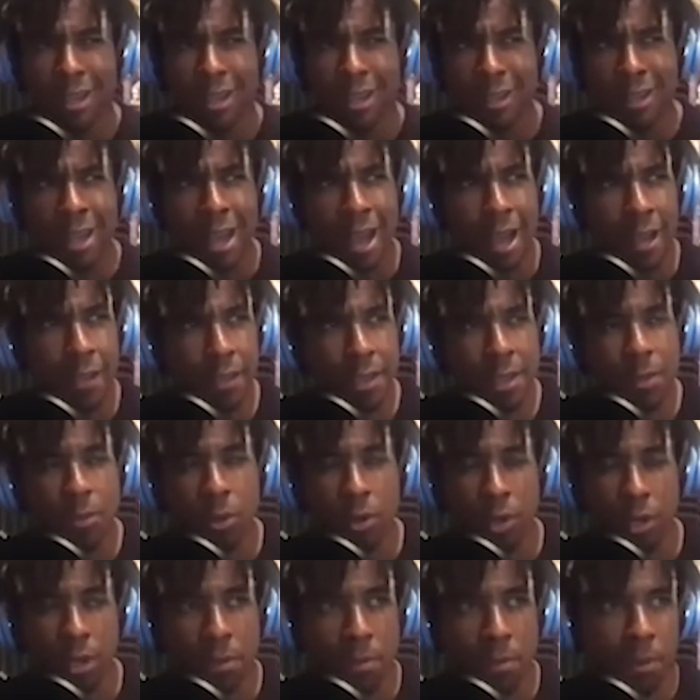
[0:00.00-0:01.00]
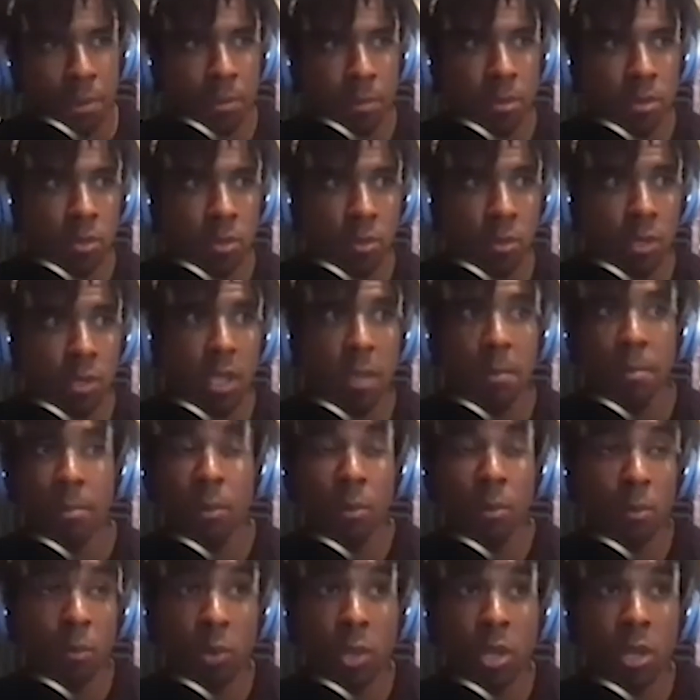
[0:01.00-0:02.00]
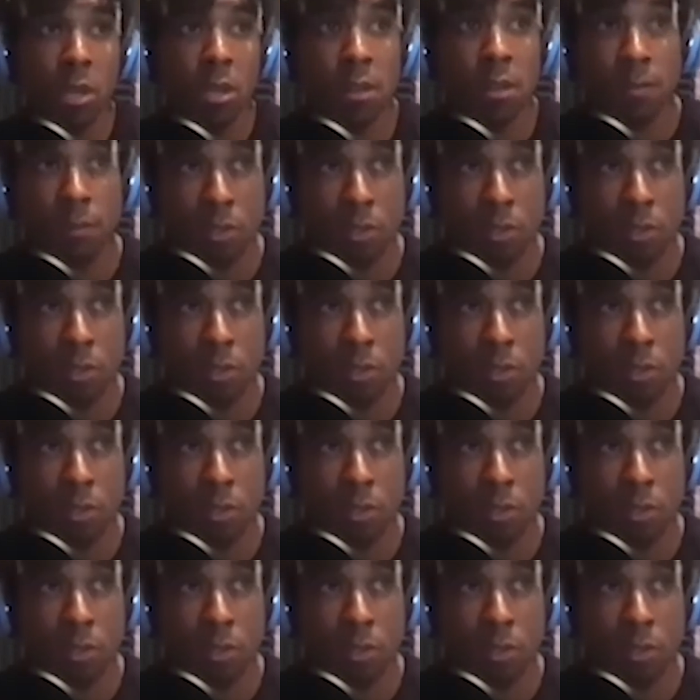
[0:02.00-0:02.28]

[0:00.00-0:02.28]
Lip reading: Nah, they weren't going to be able to do it again, but we didn't even